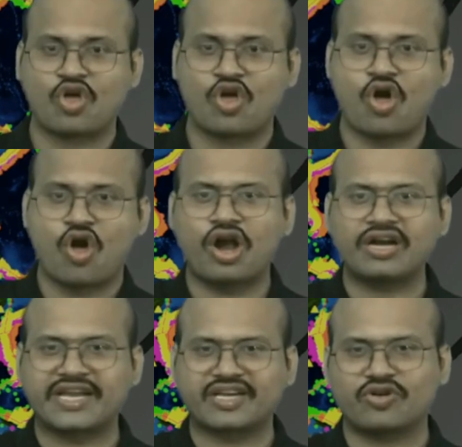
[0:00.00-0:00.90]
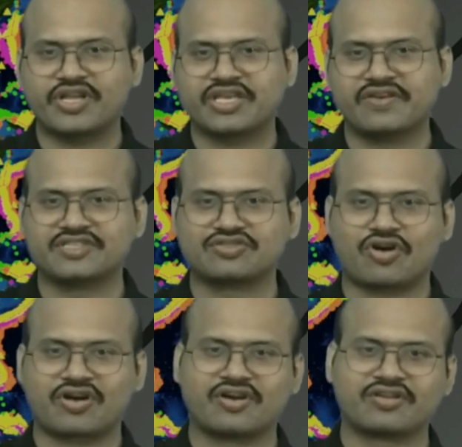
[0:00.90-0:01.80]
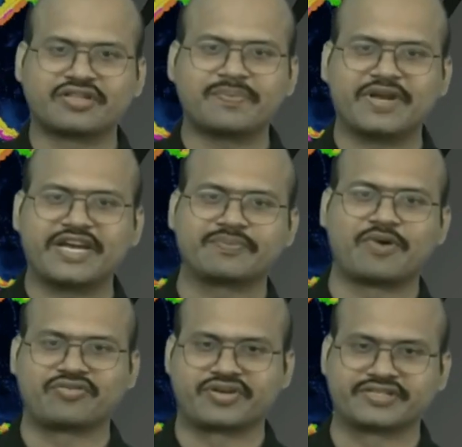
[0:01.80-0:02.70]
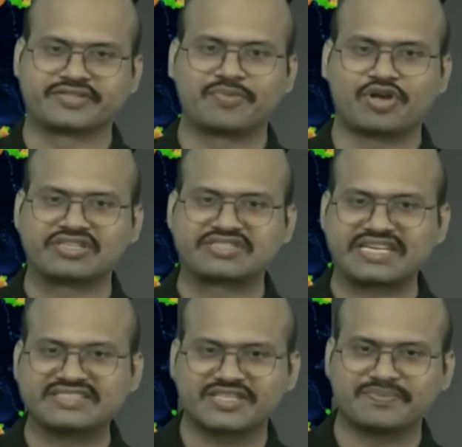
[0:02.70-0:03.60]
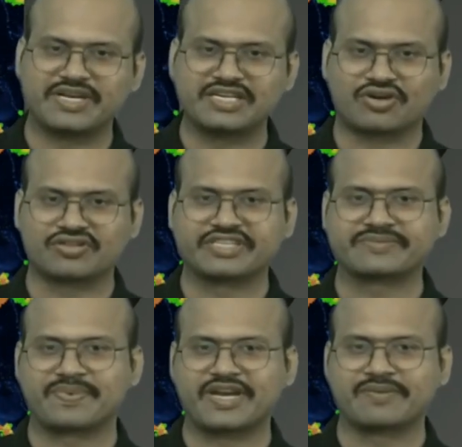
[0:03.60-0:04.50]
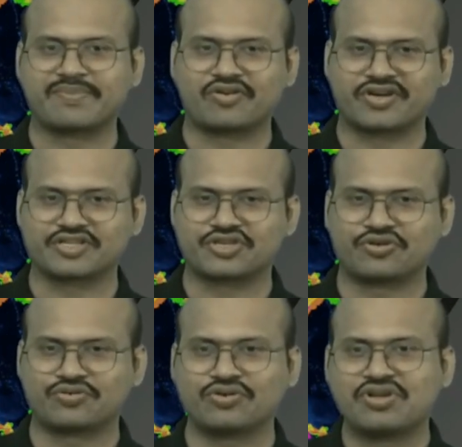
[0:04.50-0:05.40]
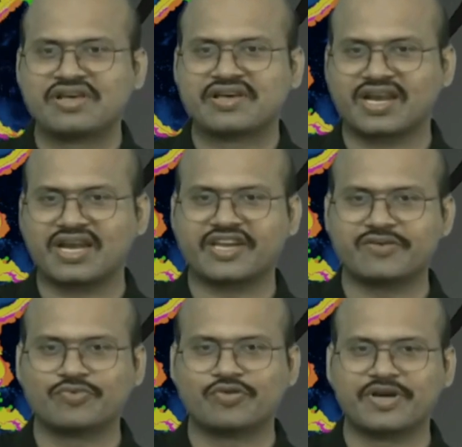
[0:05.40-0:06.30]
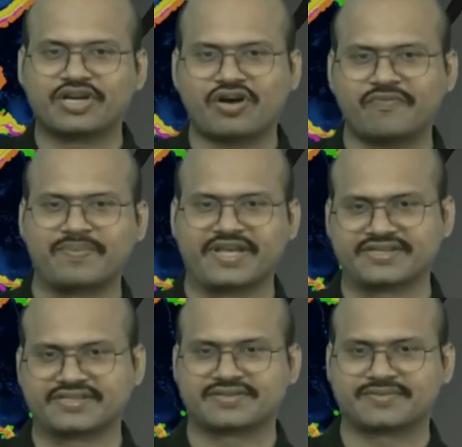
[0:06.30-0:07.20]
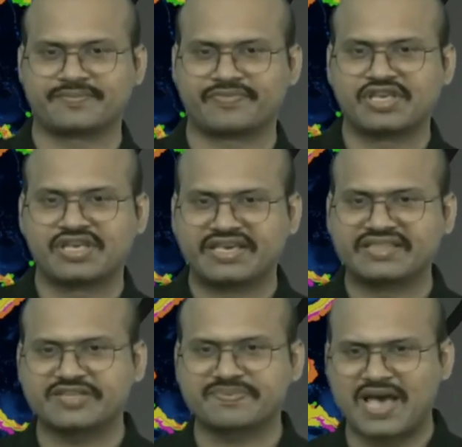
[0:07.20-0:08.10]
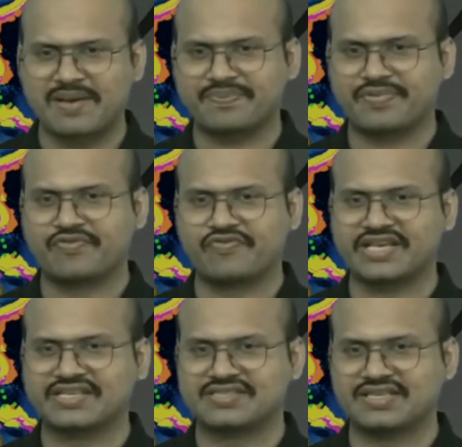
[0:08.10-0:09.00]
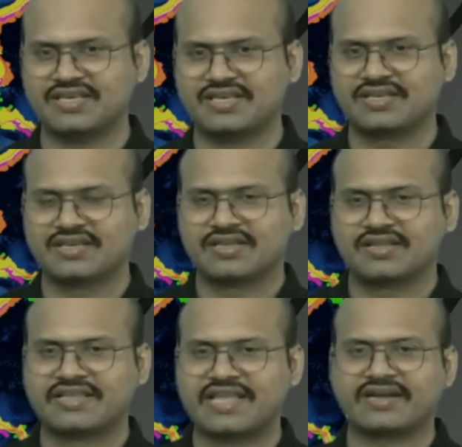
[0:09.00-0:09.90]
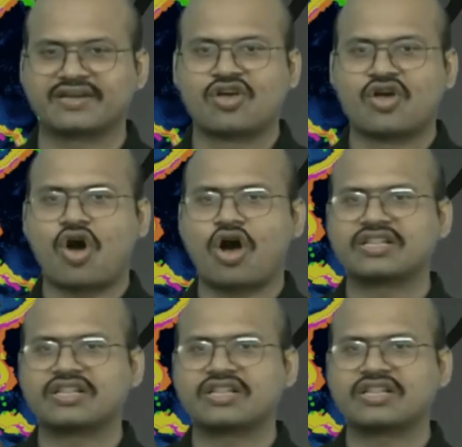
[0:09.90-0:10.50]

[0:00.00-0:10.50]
All tectonic events occur on the plate boundaries because tension builds on these plate boundaries due to relative movement of plates. In this map, we can see that all the